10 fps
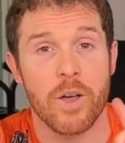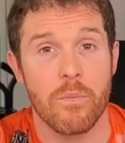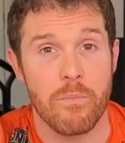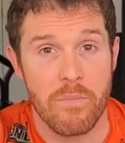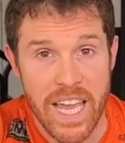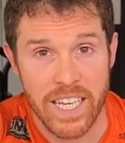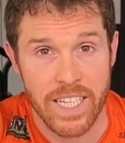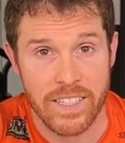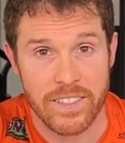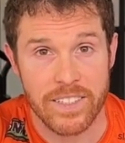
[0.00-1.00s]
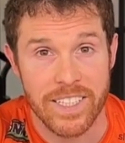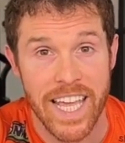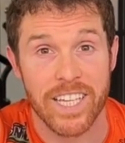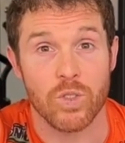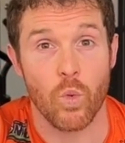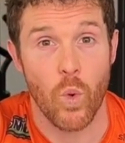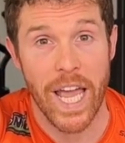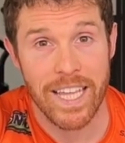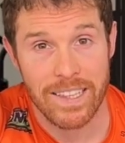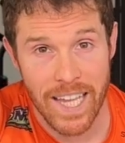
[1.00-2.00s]
Maintenance takes
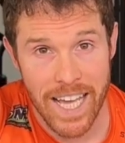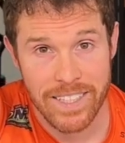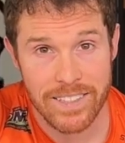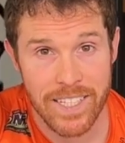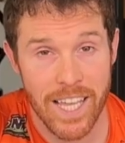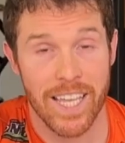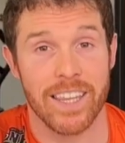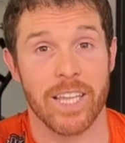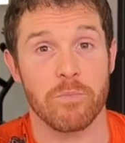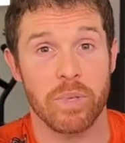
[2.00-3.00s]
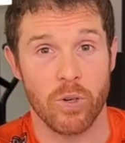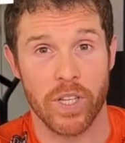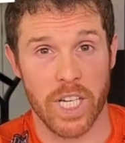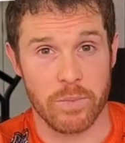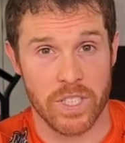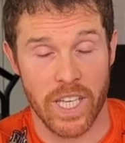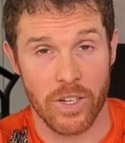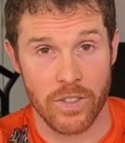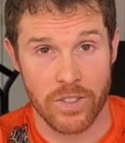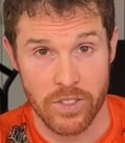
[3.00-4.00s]
way less than building up
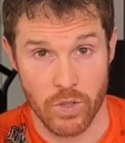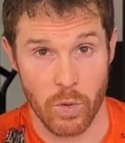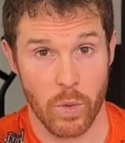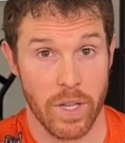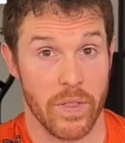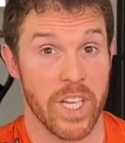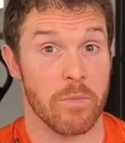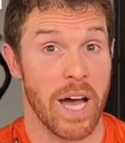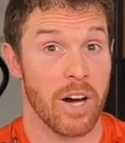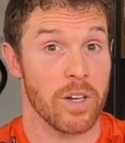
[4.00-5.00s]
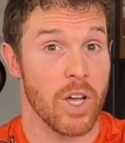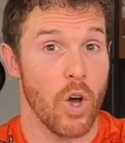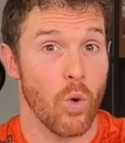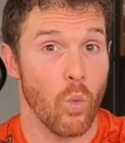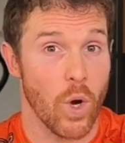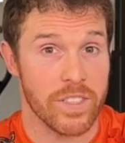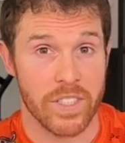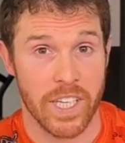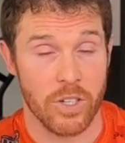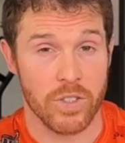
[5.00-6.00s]
skills. So we want to think about what
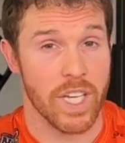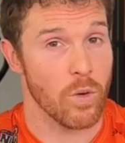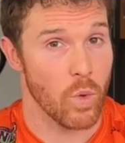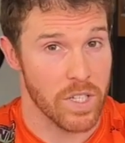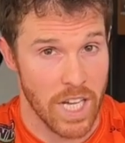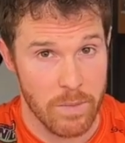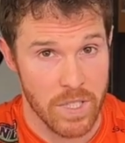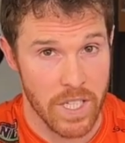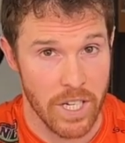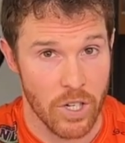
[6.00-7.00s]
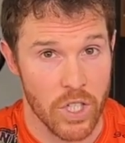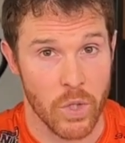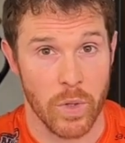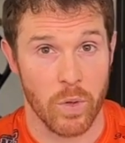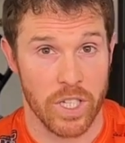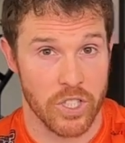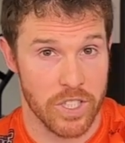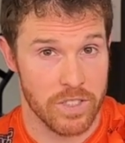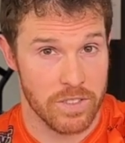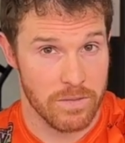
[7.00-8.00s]
skills at what times a year do we want to
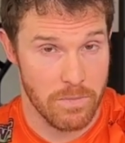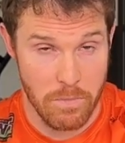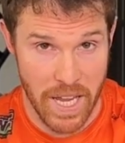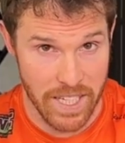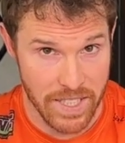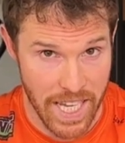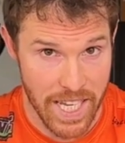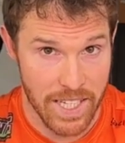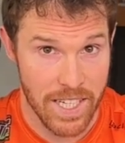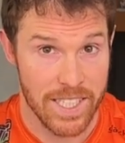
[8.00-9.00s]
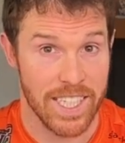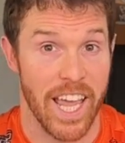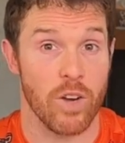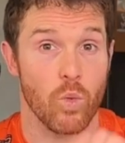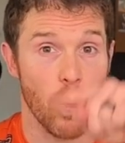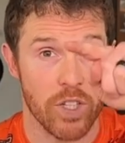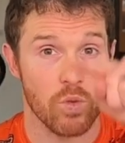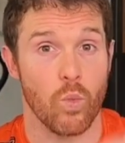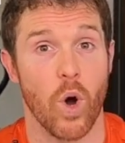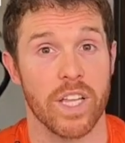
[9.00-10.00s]
just maintain and
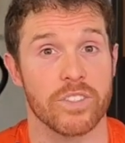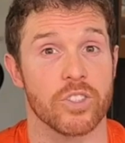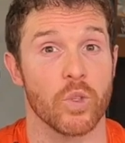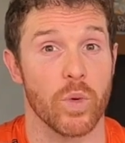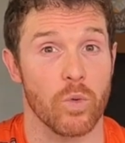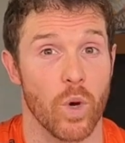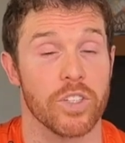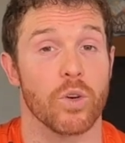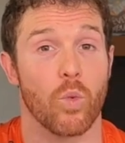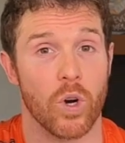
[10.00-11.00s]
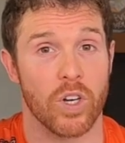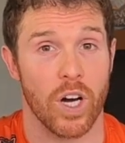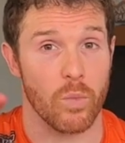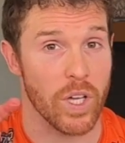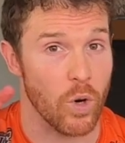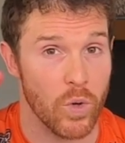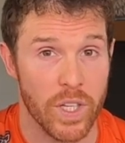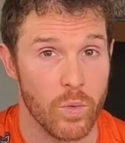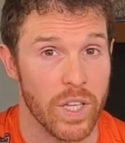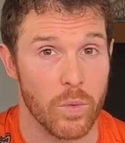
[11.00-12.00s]
which ones do we want to work on. We
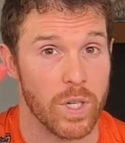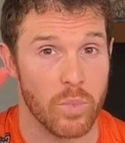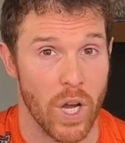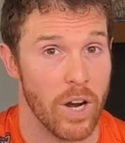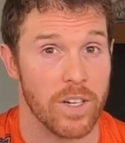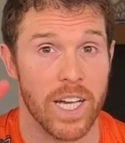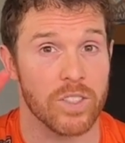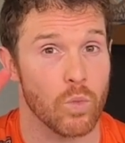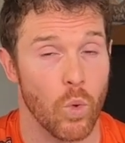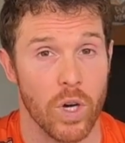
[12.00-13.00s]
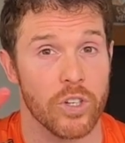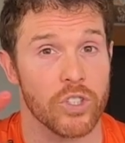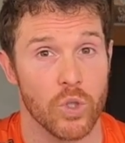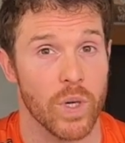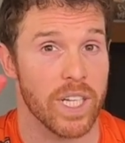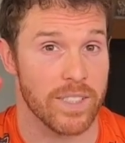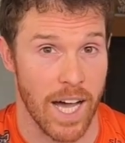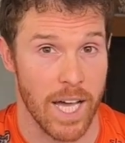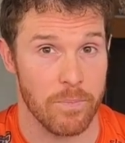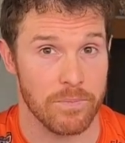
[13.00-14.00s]
only really want to prioritize one or two at a
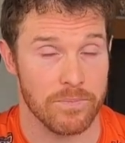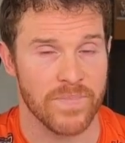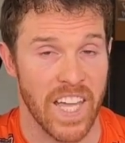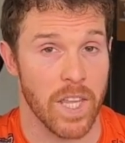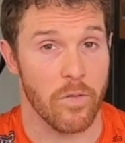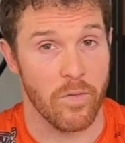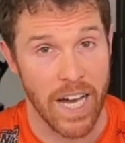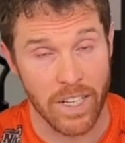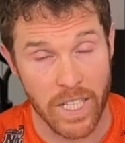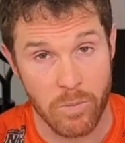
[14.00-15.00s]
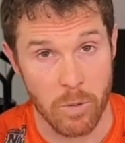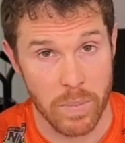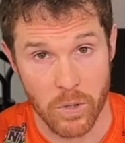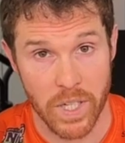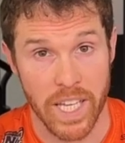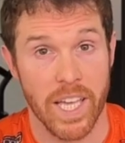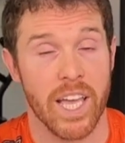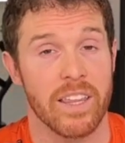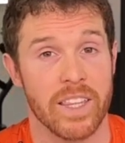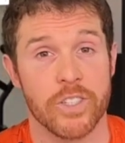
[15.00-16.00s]
time. And then finally, mobility.
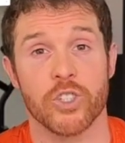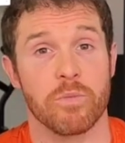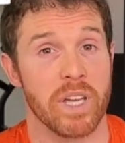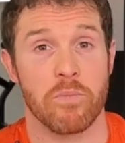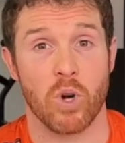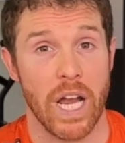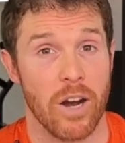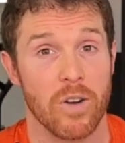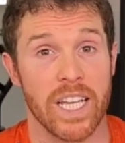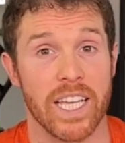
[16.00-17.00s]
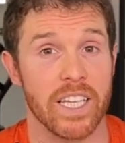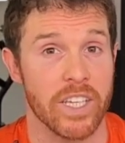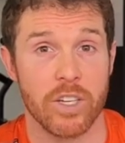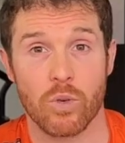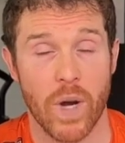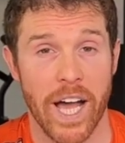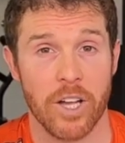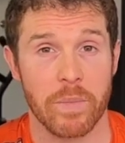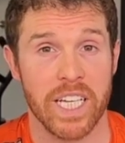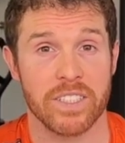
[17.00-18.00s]
This should be a priority
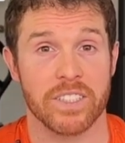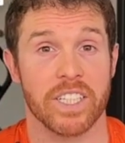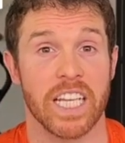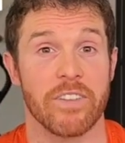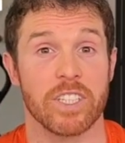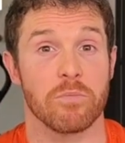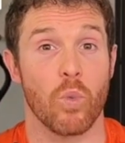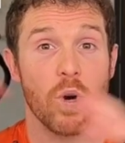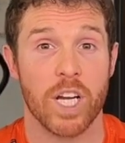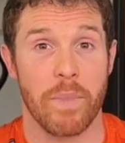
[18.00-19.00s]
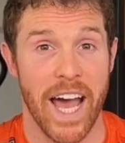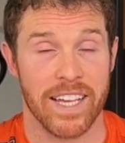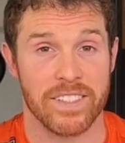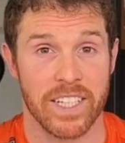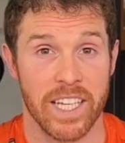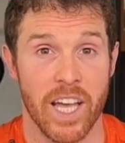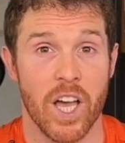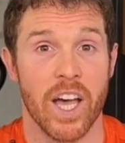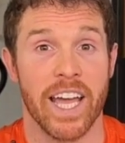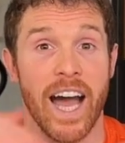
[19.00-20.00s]
year-round because it's going to give us more capacity,
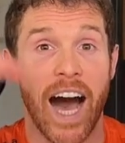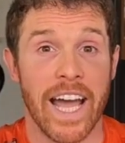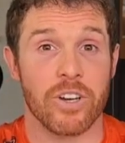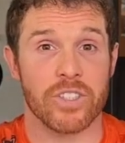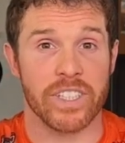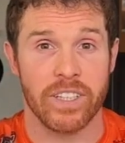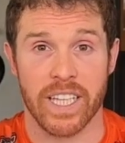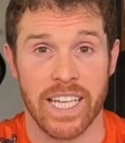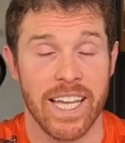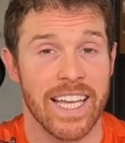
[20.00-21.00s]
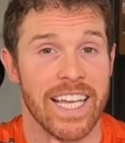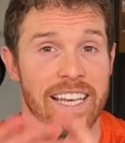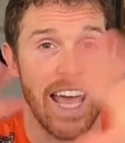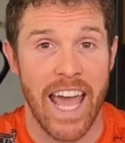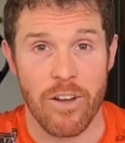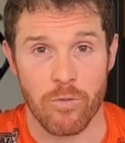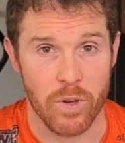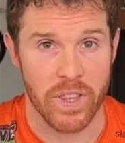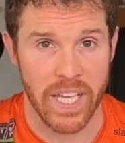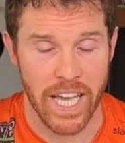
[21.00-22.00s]
a higher ceiling in
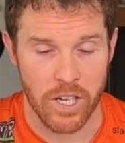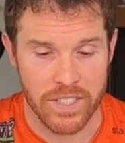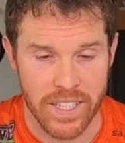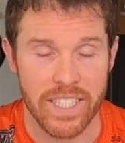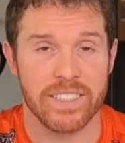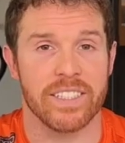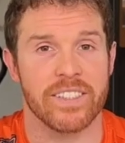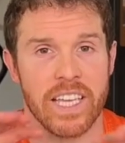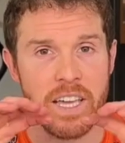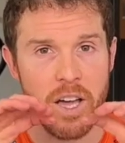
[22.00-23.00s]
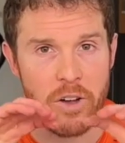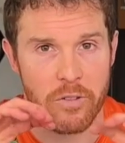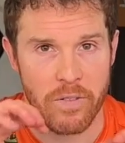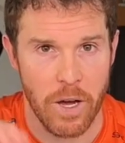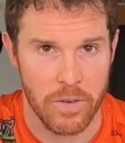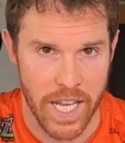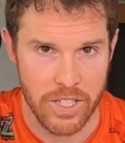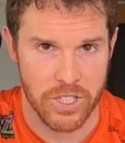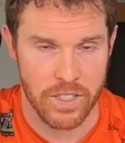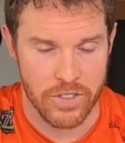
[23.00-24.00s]
everything else. This is the
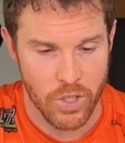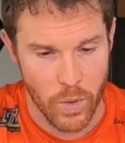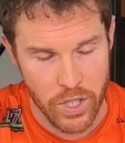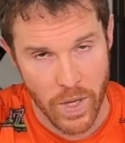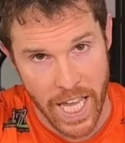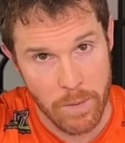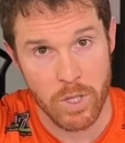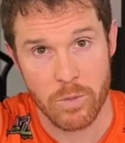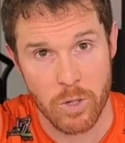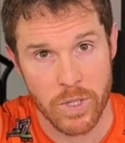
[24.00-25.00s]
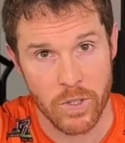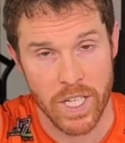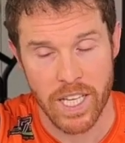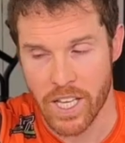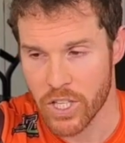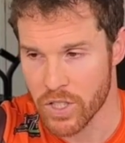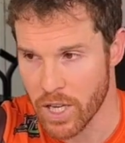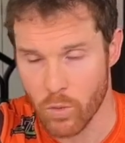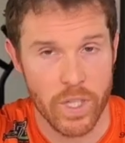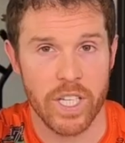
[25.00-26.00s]
foundation. So when you hammer the mobility, you
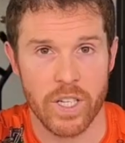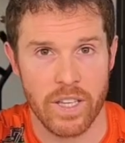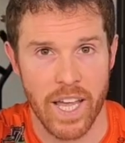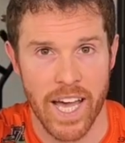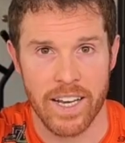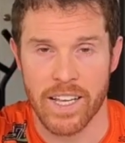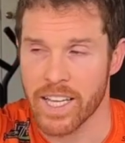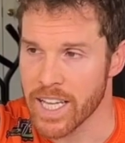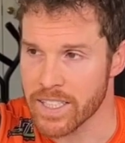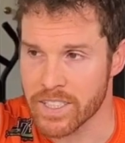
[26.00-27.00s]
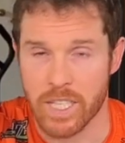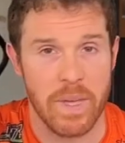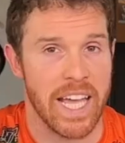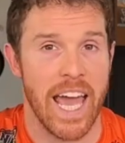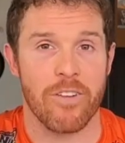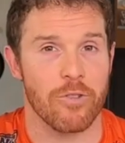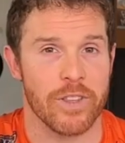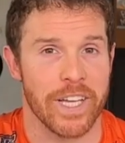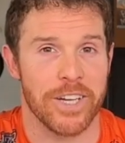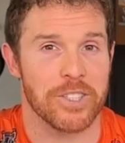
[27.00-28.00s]
get really good at that. It's going to make
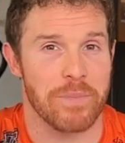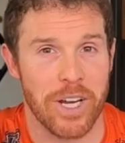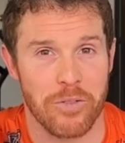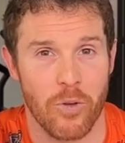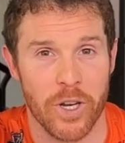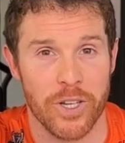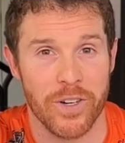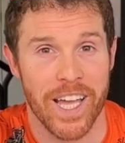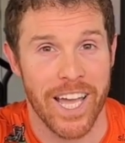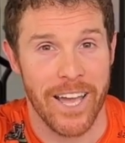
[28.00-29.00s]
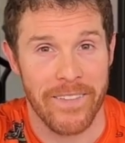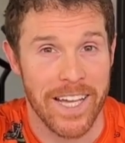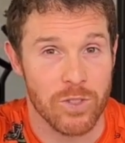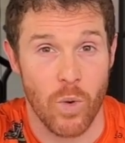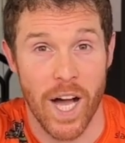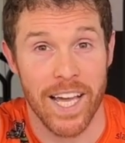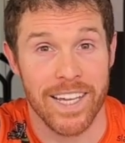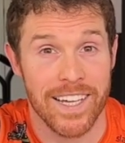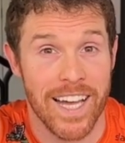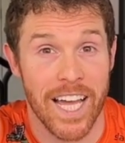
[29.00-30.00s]
everything else better for you, and that's why
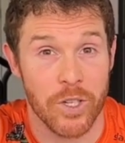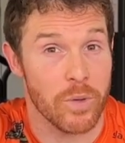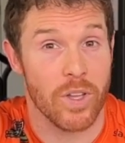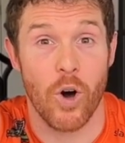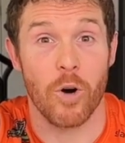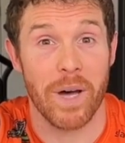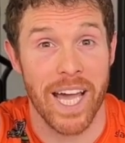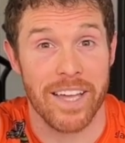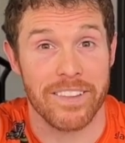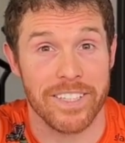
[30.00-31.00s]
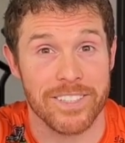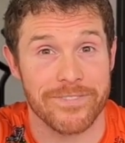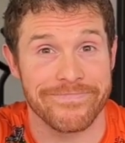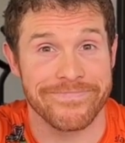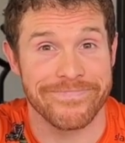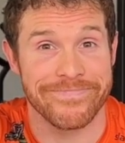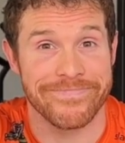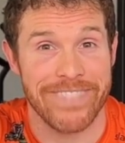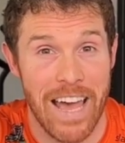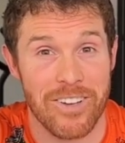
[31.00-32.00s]
I do it with all my athletes.
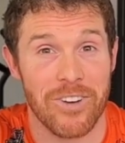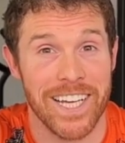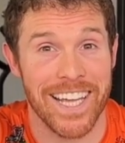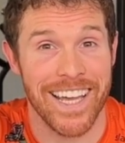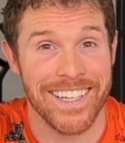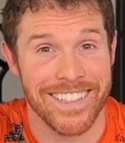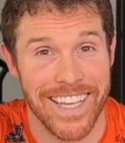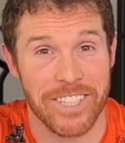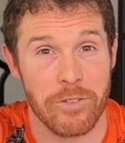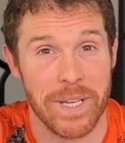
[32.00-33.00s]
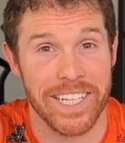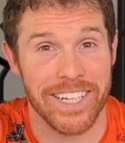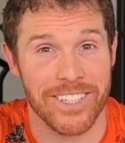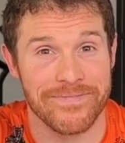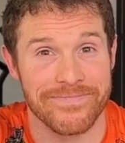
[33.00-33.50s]
Have a great day. Thanks for being here.